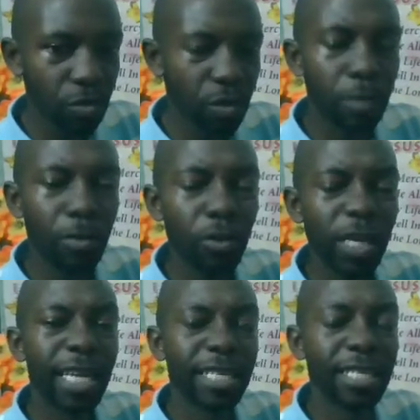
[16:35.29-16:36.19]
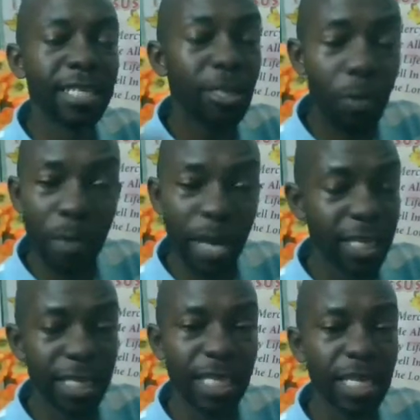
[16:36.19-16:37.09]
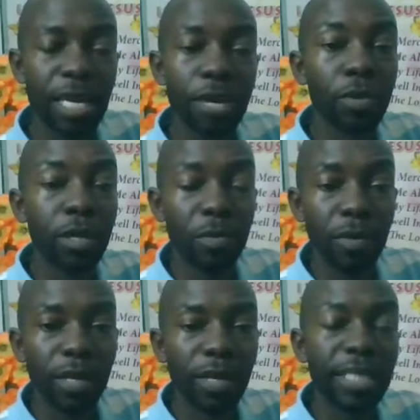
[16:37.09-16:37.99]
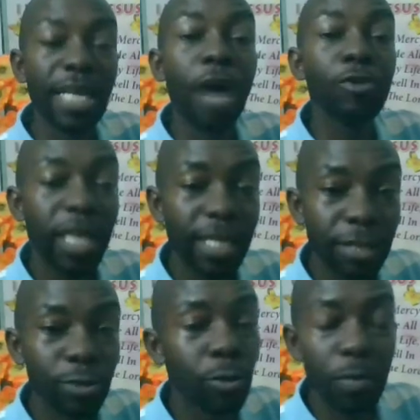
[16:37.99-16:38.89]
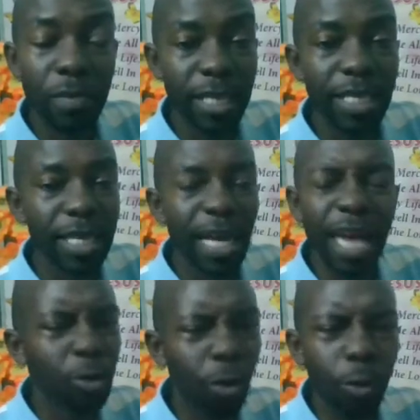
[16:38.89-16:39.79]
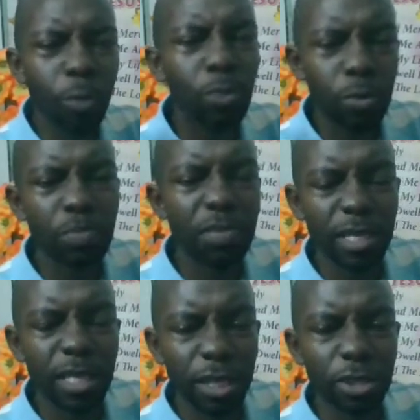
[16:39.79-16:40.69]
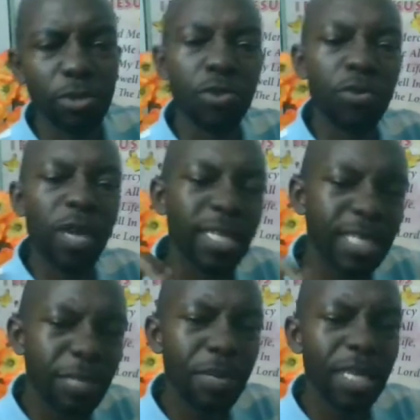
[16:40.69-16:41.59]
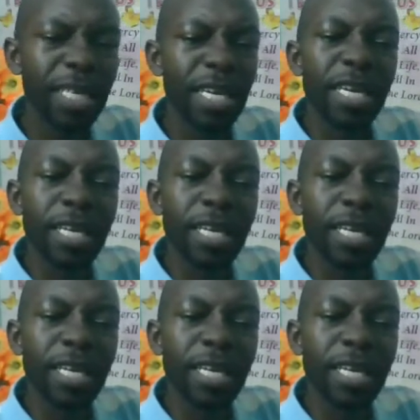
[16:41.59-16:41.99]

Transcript: We'll be looking at single parenting, we'll be looking at how to get a soulmate and all those presentations. So you can simply